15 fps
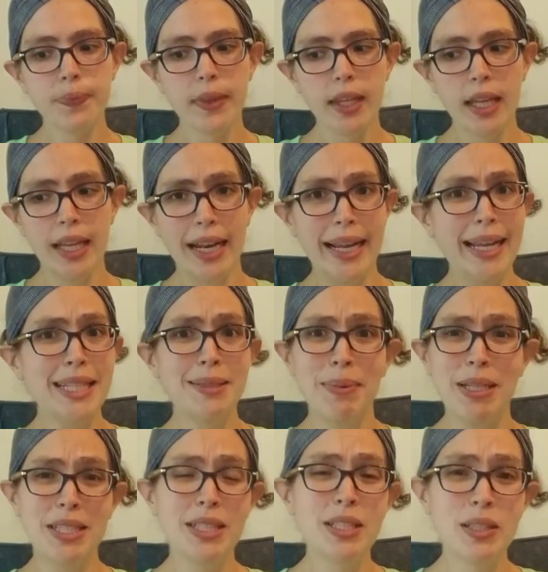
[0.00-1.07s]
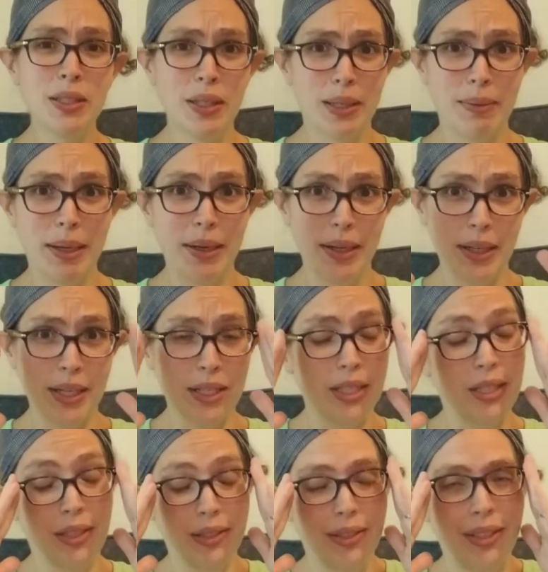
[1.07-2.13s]
And I asked my sister about it because
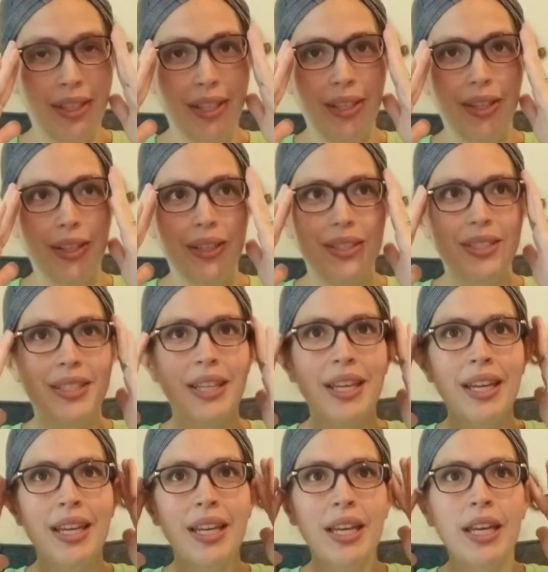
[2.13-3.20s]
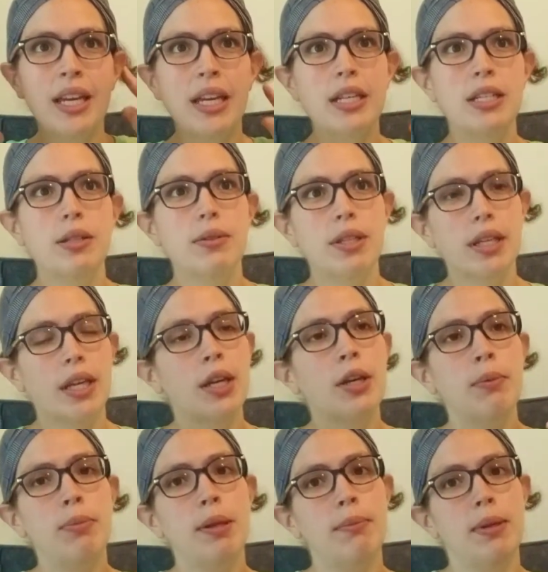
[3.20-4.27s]
she's a nurse, and she was like, it
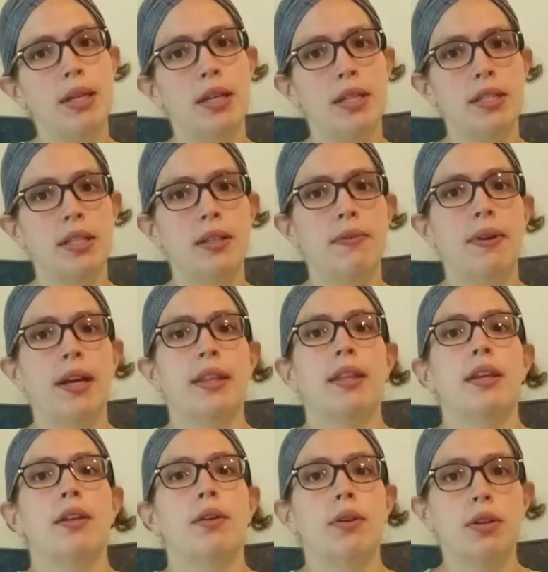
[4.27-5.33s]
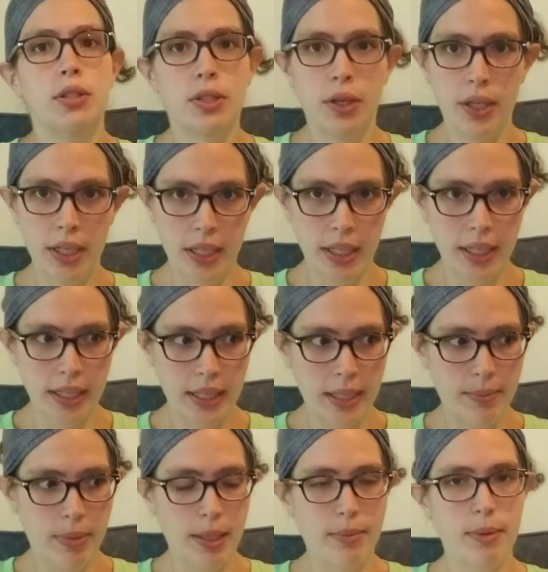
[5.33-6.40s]
could be because of the fact that you're starting to get
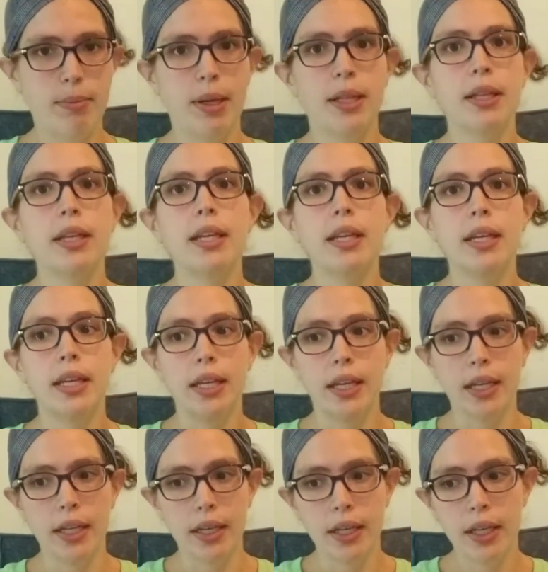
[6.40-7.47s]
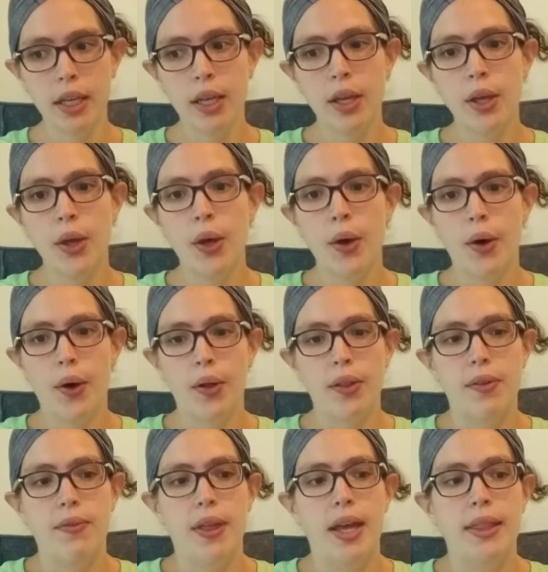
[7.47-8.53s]
that baby belly and all
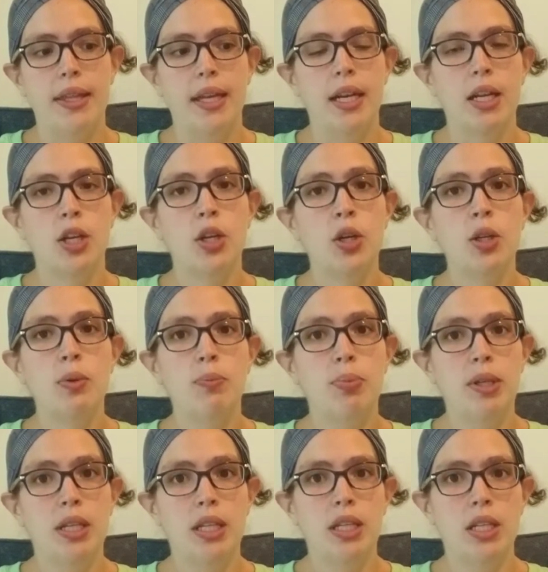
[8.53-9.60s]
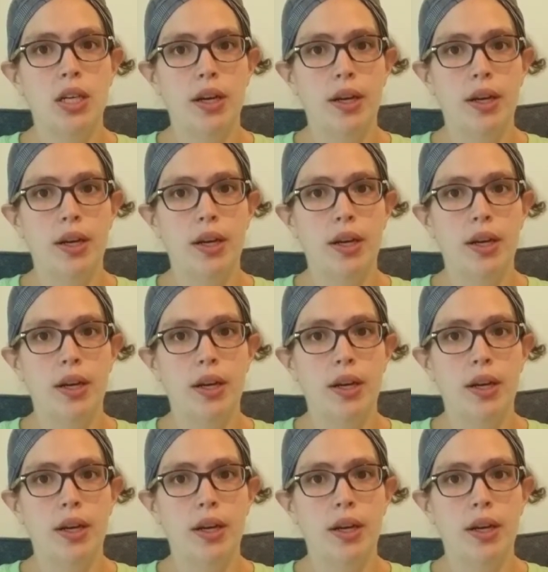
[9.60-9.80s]
of that it could be